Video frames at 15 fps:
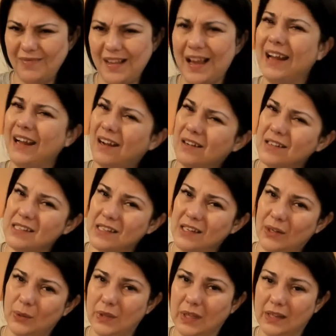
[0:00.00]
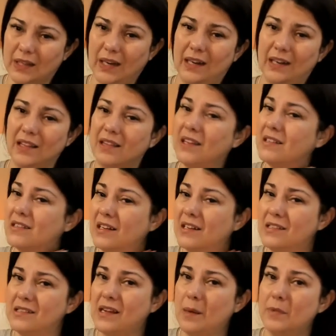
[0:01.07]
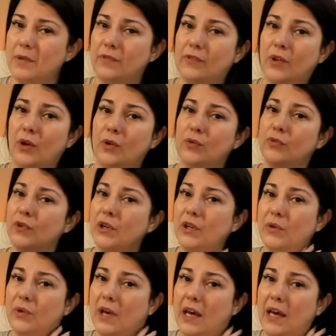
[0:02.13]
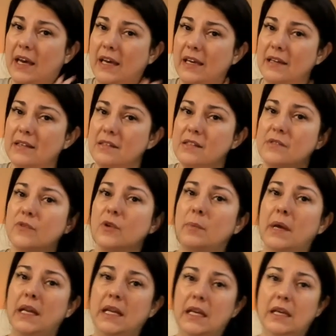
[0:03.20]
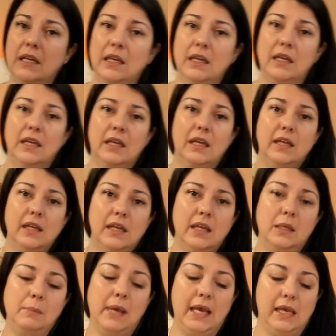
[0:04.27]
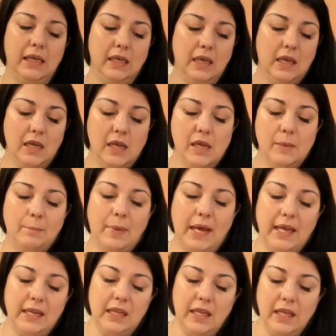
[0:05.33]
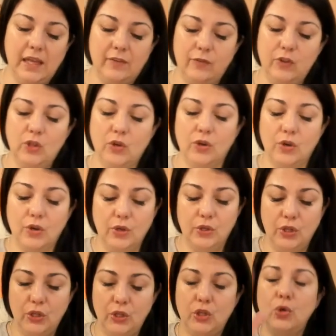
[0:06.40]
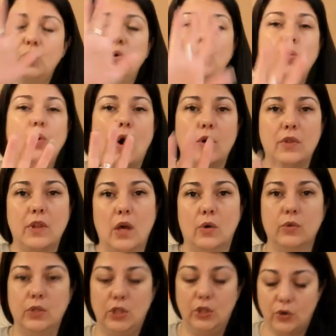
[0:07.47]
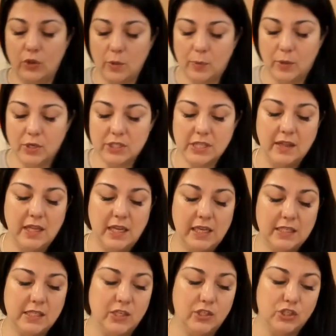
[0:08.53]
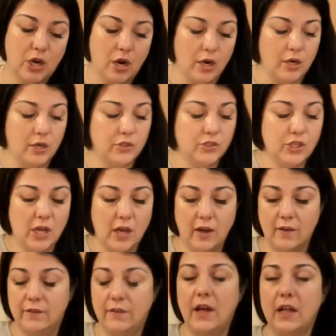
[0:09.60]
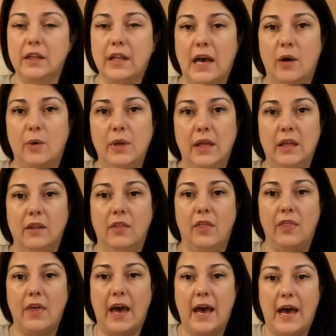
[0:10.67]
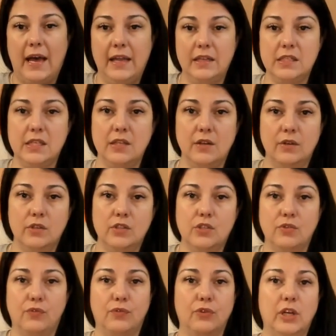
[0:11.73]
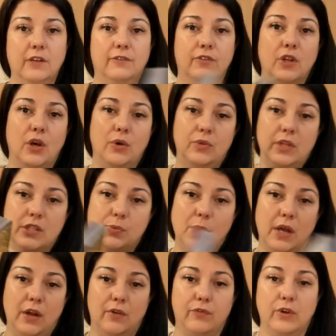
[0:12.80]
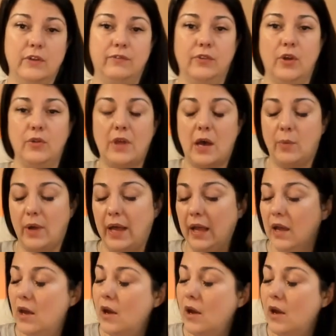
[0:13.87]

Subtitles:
I honestly don't think that anything's going to stop the flow for you guys for money in May. But if you're the person that is in charge of allowing that to free flow this way or free flow that way.